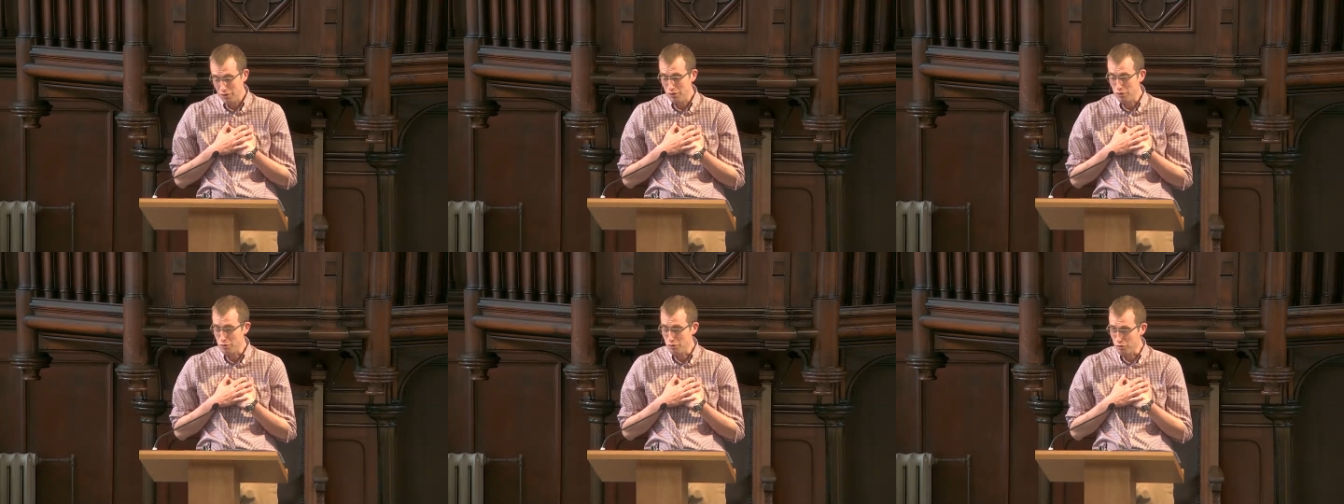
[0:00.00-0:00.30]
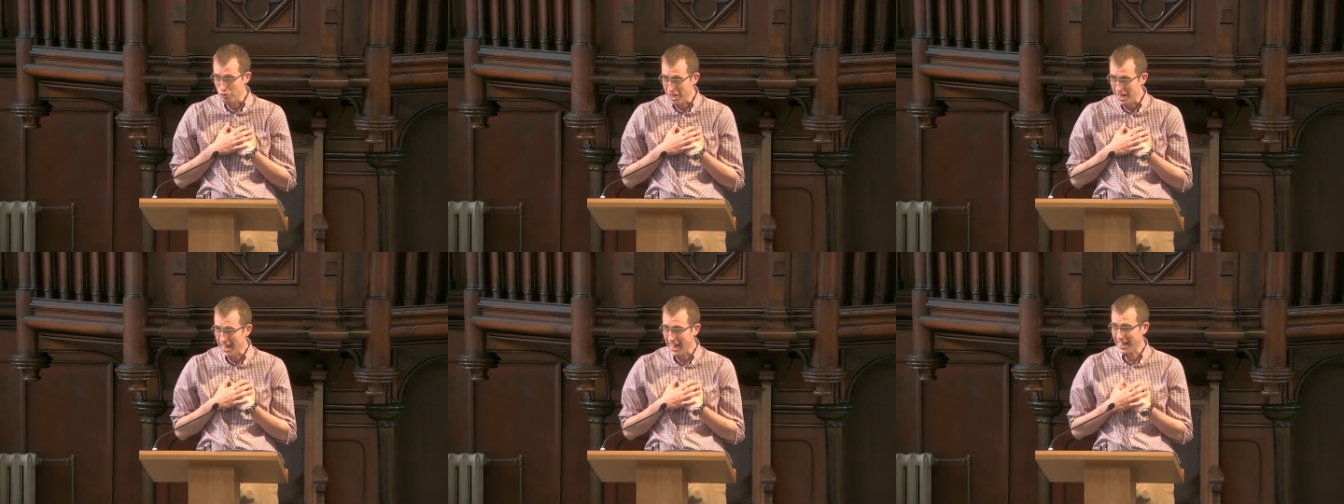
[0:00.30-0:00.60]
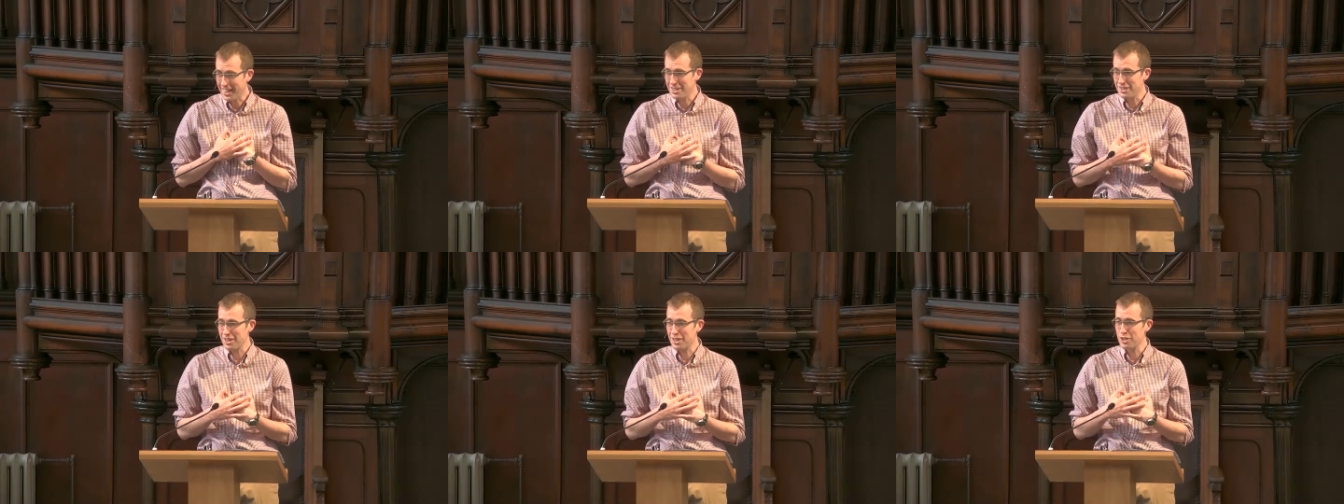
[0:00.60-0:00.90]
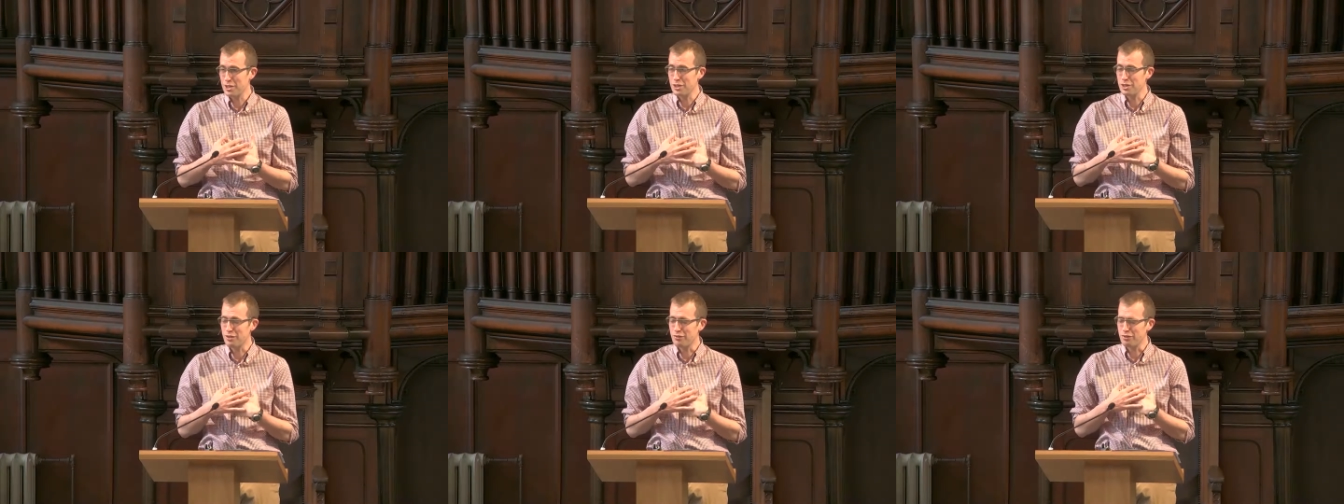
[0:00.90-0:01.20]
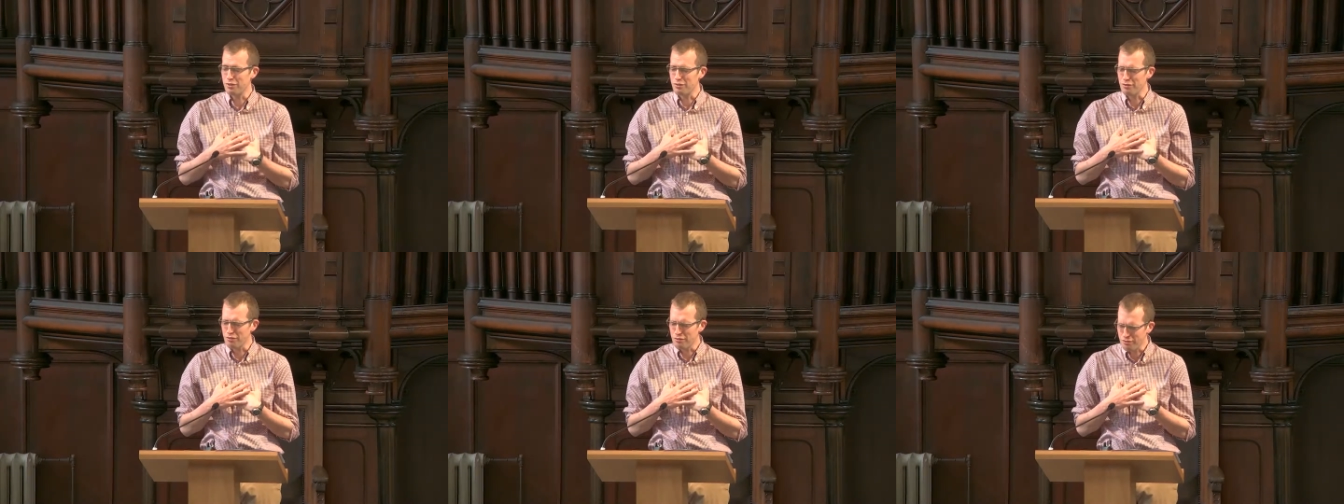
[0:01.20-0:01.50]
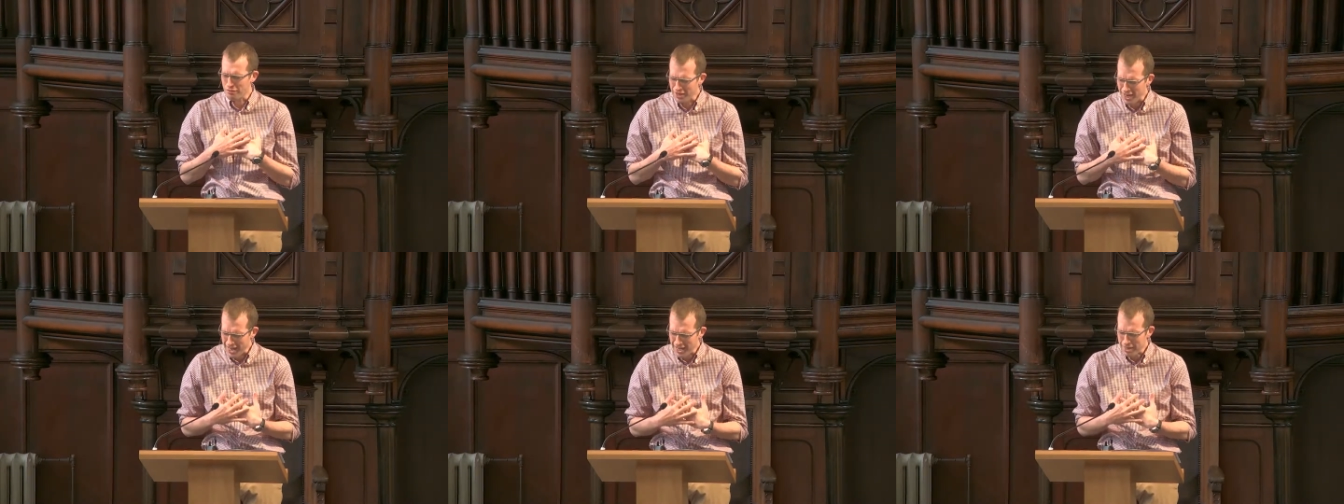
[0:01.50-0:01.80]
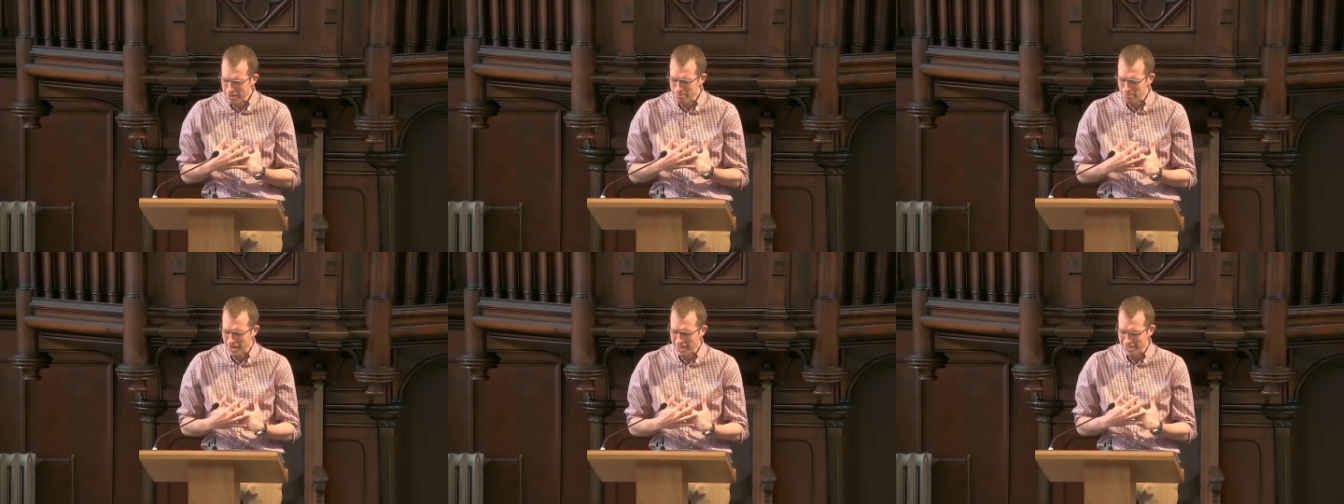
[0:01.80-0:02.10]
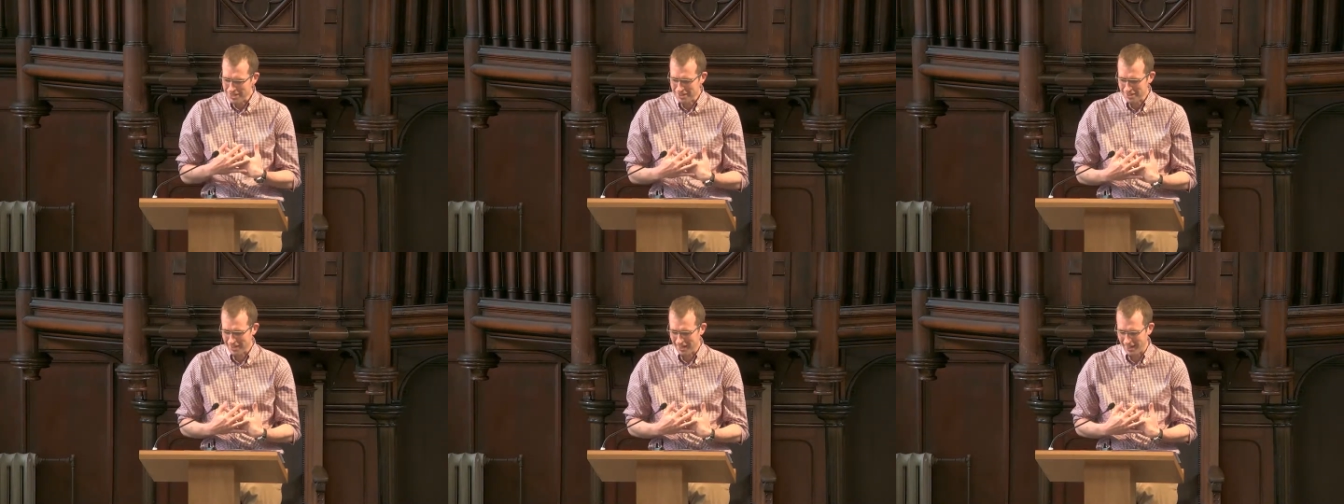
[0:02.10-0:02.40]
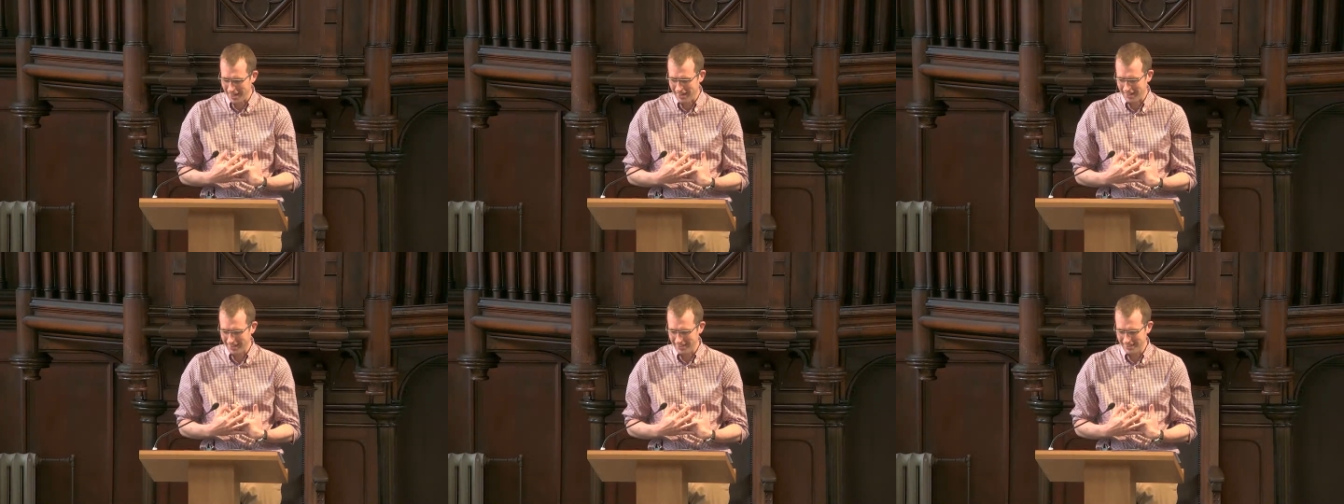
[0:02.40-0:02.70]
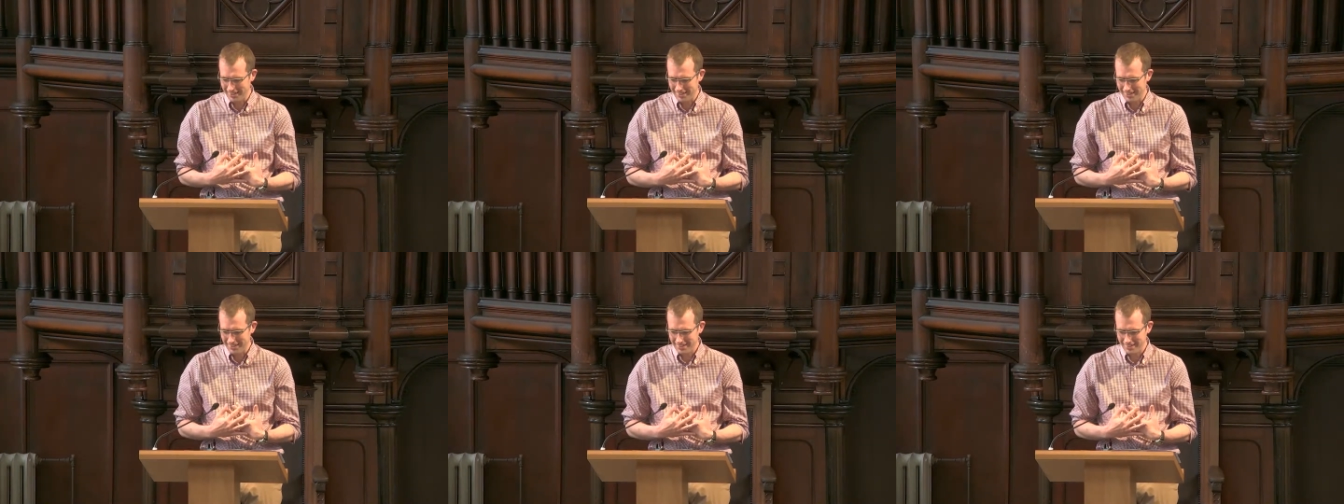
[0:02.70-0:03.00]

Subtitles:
relaxation of the very best kind